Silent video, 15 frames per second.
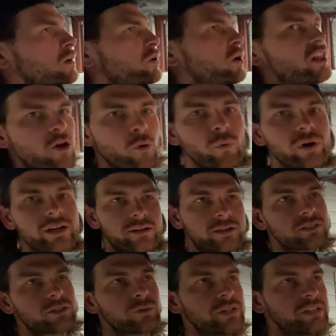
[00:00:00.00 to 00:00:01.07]
in the rear,
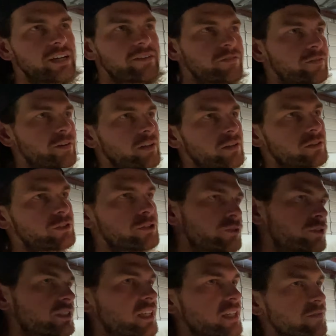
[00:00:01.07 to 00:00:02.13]
because the rear definitely felt a little too
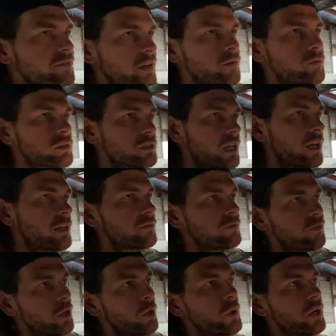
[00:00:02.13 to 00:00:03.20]
stiff and it was kind of
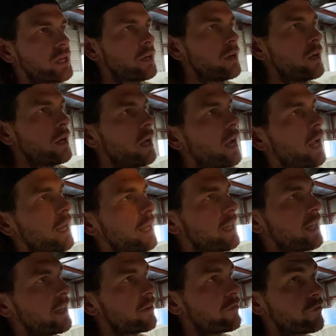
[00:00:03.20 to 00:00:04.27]
floating. And
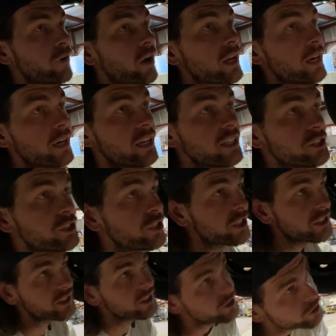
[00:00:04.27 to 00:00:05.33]
then the front is
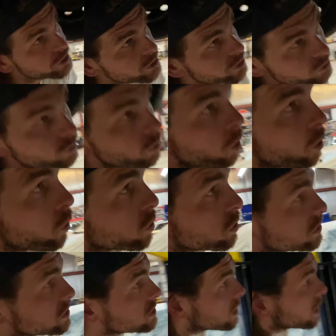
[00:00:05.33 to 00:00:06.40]
just the two
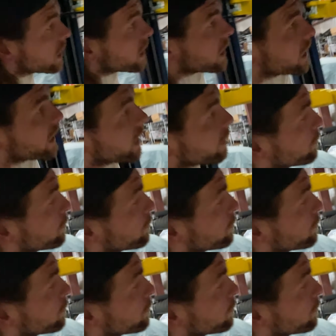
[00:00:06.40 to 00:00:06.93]
holes, and I